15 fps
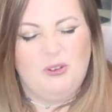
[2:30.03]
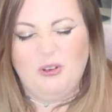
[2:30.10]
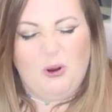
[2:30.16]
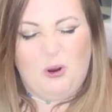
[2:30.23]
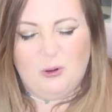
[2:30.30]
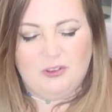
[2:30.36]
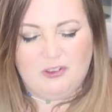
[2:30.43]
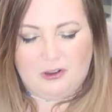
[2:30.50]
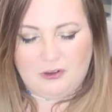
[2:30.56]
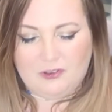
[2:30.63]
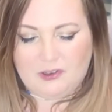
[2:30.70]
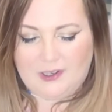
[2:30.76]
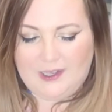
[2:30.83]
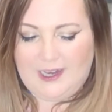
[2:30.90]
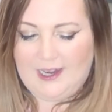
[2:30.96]
We do all
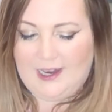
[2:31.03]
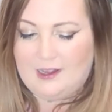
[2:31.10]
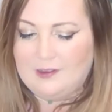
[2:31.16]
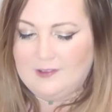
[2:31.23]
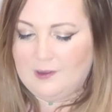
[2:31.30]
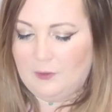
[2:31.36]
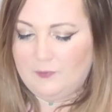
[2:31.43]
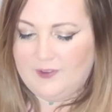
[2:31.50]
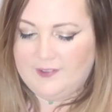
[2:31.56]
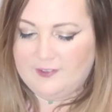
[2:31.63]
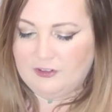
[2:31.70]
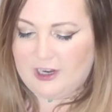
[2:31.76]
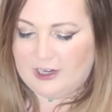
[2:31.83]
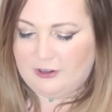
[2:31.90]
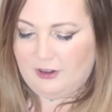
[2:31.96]
sorts on here on
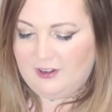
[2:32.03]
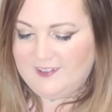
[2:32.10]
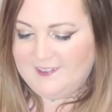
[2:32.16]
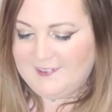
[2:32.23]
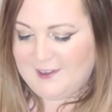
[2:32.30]
this channel.